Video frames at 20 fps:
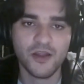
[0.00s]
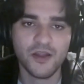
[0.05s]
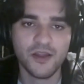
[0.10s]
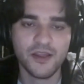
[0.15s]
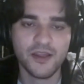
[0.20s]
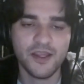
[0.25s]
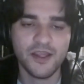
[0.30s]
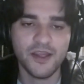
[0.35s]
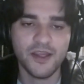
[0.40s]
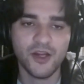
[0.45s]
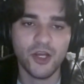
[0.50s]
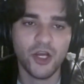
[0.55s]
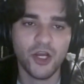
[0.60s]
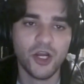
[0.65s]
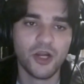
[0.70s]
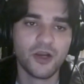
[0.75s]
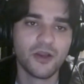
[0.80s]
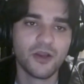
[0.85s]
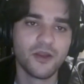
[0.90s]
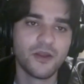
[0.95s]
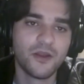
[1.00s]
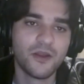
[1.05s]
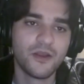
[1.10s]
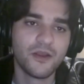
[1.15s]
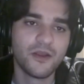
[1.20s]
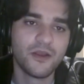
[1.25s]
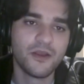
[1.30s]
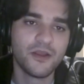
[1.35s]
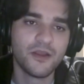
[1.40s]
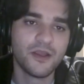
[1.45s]
Here.
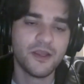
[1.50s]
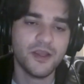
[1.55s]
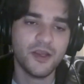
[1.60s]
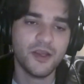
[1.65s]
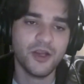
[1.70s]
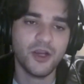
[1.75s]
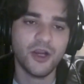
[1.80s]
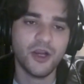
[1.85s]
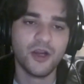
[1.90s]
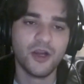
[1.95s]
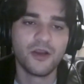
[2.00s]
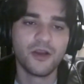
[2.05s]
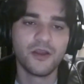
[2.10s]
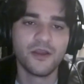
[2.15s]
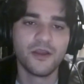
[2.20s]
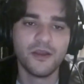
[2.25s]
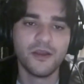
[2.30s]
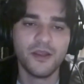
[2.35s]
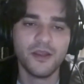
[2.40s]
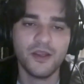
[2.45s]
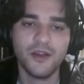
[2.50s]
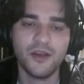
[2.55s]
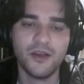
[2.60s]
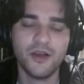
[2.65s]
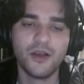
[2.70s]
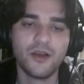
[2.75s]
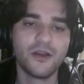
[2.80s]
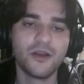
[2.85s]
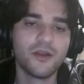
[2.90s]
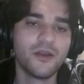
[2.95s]

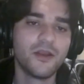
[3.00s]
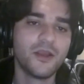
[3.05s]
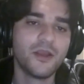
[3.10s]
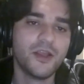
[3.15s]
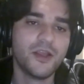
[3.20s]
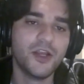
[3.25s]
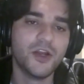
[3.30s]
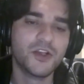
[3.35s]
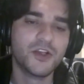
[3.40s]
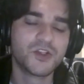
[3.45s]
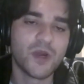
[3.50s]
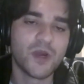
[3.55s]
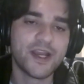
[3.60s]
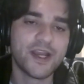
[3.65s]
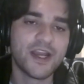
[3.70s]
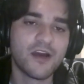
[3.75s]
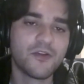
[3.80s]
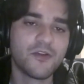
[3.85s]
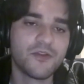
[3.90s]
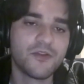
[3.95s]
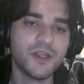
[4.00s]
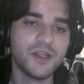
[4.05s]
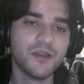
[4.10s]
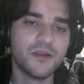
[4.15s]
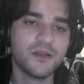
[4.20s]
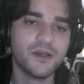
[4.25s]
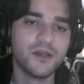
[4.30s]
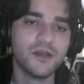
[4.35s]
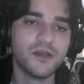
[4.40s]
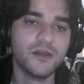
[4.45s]
So right now
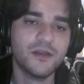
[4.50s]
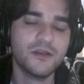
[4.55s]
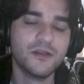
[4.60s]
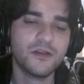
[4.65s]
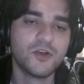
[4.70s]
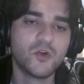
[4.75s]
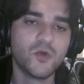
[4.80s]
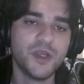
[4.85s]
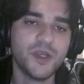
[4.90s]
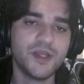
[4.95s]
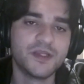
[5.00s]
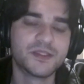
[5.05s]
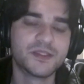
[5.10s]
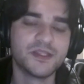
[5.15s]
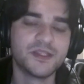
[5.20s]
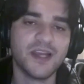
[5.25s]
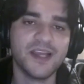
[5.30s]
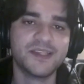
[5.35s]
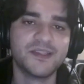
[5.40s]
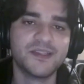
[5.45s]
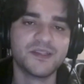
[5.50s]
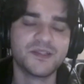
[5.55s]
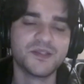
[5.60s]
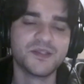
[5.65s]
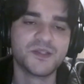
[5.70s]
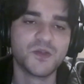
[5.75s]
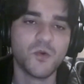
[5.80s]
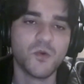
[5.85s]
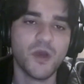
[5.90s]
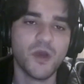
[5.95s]
the queen is a knight's distance
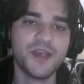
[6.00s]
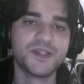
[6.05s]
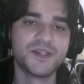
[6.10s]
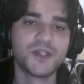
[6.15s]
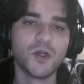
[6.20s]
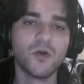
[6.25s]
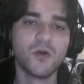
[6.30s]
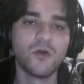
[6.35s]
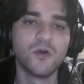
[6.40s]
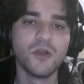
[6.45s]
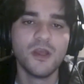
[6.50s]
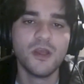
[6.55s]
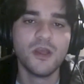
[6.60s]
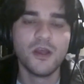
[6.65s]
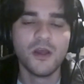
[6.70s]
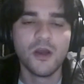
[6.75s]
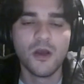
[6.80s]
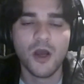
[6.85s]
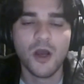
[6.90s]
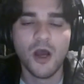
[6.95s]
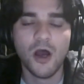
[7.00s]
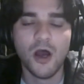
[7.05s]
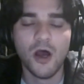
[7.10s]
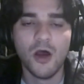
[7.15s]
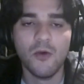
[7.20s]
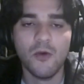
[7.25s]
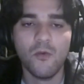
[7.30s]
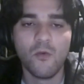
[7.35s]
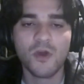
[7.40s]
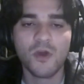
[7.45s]
away. So
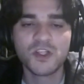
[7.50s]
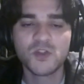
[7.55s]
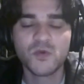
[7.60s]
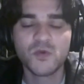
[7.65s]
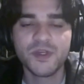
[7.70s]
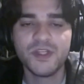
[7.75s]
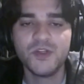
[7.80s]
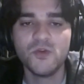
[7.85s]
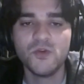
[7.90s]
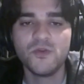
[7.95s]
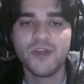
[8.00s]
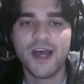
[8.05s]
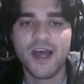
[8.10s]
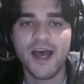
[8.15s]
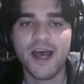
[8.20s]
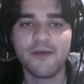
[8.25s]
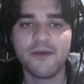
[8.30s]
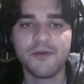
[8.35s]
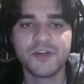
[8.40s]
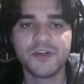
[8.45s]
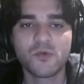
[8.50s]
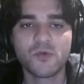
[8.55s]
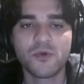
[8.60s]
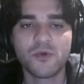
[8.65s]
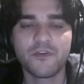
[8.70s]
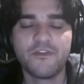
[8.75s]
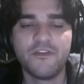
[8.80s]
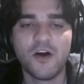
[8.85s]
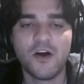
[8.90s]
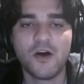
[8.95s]
once we do that, we just want
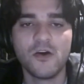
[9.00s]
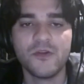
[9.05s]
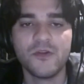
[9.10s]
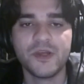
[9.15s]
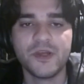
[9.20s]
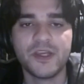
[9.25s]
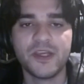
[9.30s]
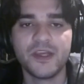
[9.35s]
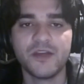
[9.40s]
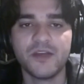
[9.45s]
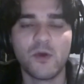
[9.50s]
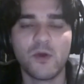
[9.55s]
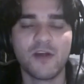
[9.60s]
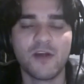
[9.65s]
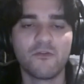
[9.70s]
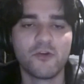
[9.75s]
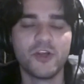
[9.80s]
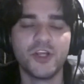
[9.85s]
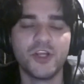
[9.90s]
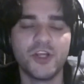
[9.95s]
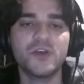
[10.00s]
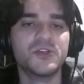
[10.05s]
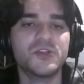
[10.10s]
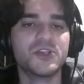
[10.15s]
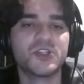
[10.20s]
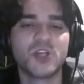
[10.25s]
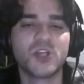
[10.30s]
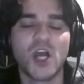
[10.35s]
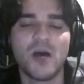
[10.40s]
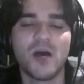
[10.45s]
to follow the king wherever he goes.
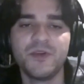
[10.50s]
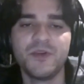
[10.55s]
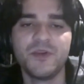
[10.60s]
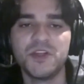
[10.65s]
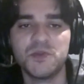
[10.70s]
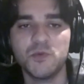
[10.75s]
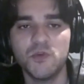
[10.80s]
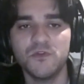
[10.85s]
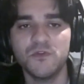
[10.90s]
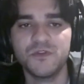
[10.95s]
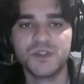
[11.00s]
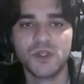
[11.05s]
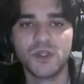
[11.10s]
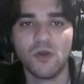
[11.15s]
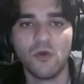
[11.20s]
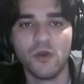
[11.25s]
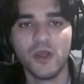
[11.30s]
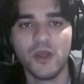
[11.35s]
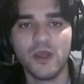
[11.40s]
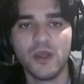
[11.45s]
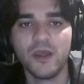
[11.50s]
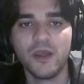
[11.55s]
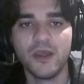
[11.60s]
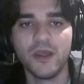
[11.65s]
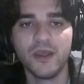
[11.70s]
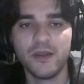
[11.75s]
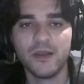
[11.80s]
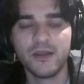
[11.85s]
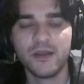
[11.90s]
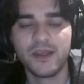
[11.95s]
Just copy his moves. So
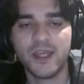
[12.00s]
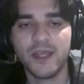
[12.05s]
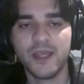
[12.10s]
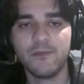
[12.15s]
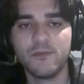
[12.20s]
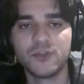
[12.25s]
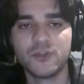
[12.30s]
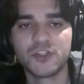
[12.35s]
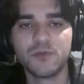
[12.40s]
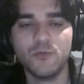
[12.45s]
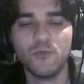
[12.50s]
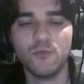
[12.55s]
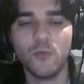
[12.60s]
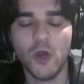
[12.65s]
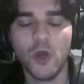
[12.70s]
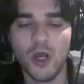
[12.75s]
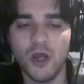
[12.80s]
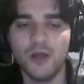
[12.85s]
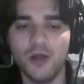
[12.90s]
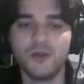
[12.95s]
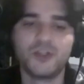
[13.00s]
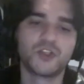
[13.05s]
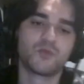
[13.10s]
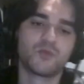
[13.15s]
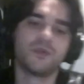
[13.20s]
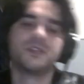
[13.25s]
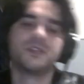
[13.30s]
king just went